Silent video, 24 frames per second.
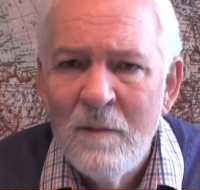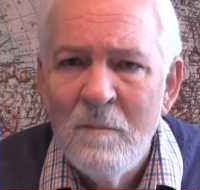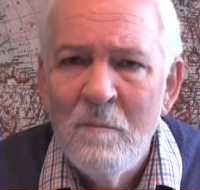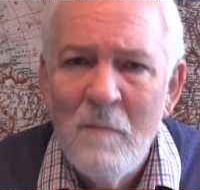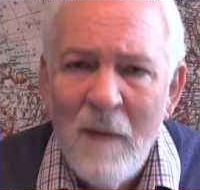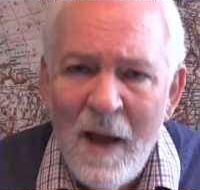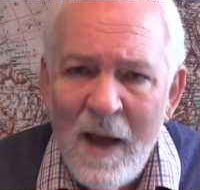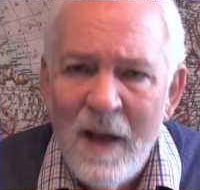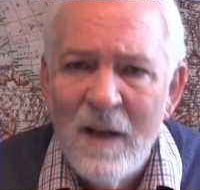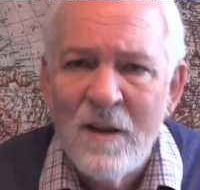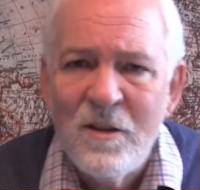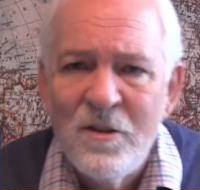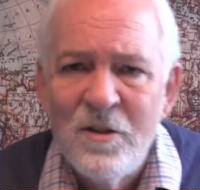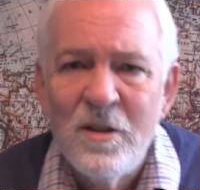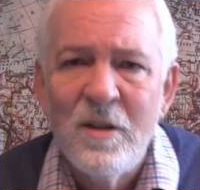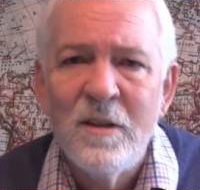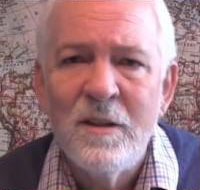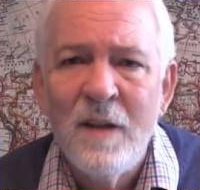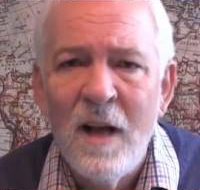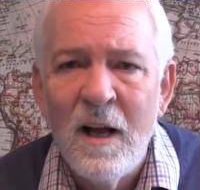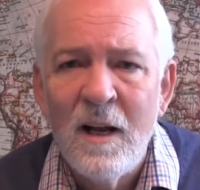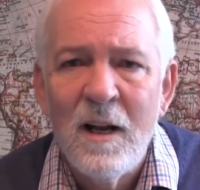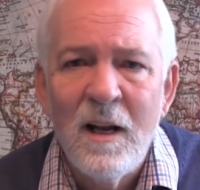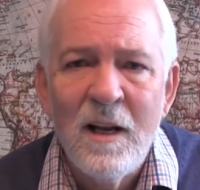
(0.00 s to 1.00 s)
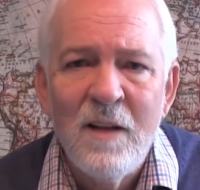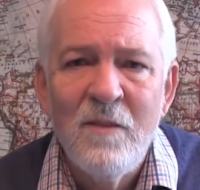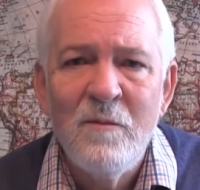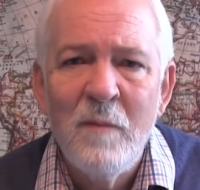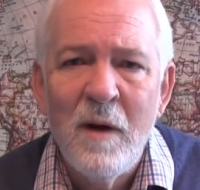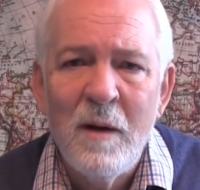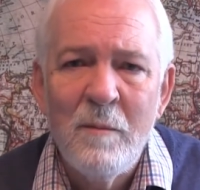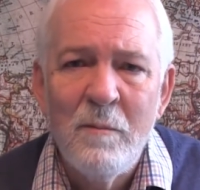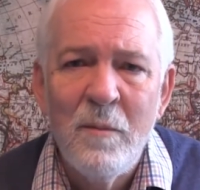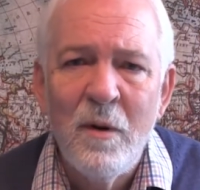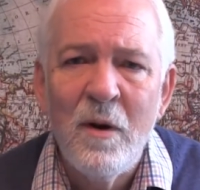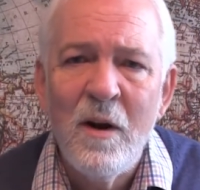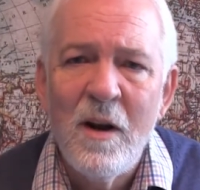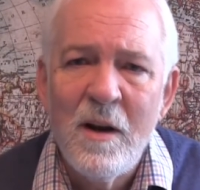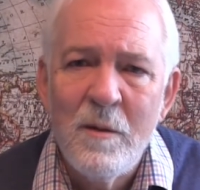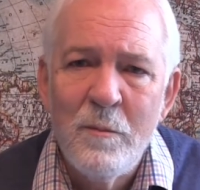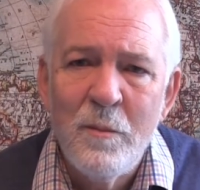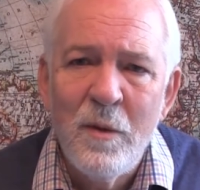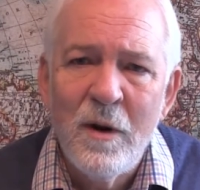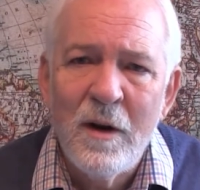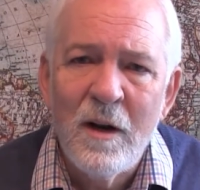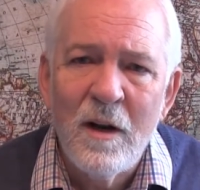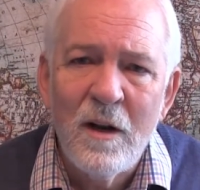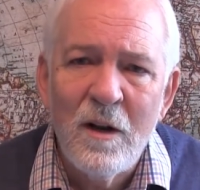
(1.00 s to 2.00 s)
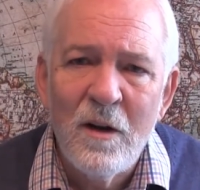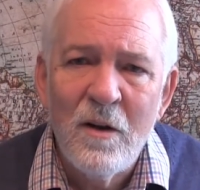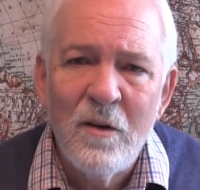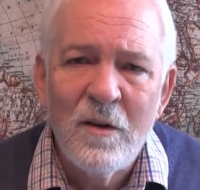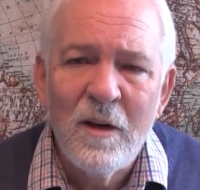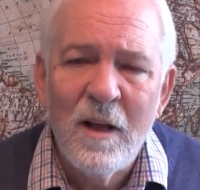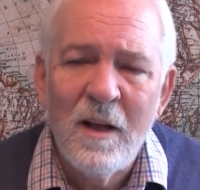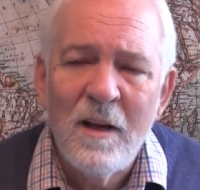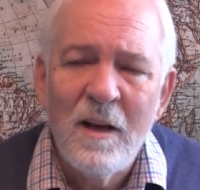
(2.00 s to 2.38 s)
man shall not live by bread alone."